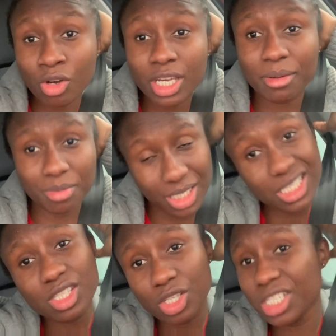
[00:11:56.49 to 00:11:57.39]
okay
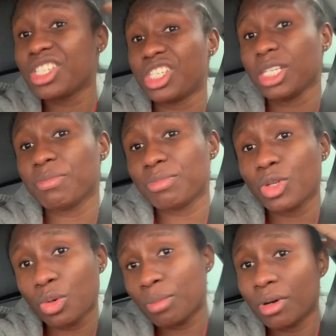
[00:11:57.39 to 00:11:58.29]
it's it's cheap
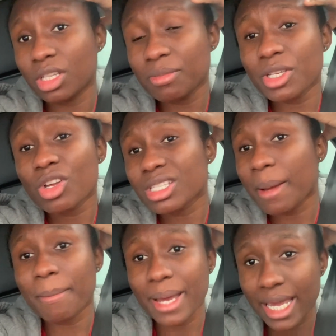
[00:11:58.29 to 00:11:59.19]
though but because
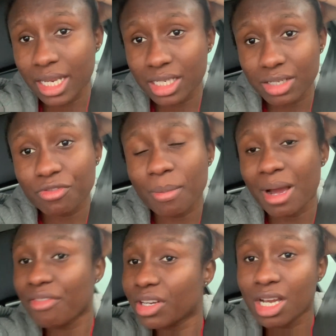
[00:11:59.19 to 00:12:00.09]
i'm buying from
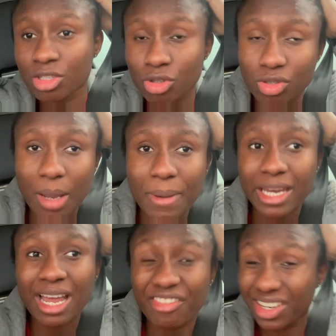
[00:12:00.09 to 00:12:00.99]
african stores i'm
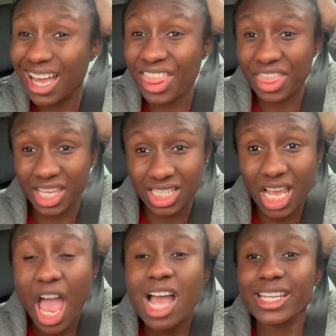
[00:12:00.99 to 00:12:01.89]
buying african things
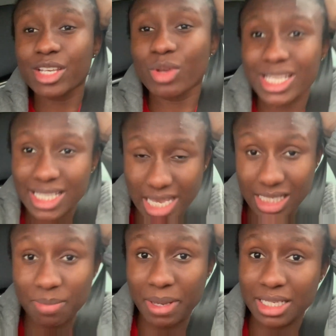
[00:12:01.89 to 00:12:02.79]
that's why it's
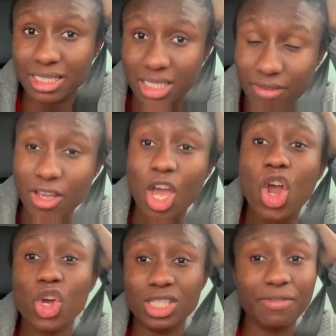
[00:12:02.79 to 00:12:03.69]
expensive
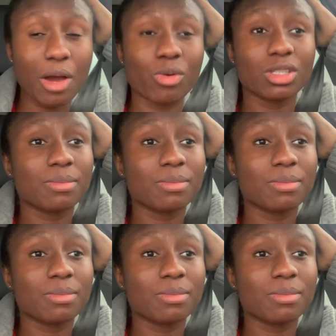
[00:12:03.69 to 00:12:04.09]
because if i was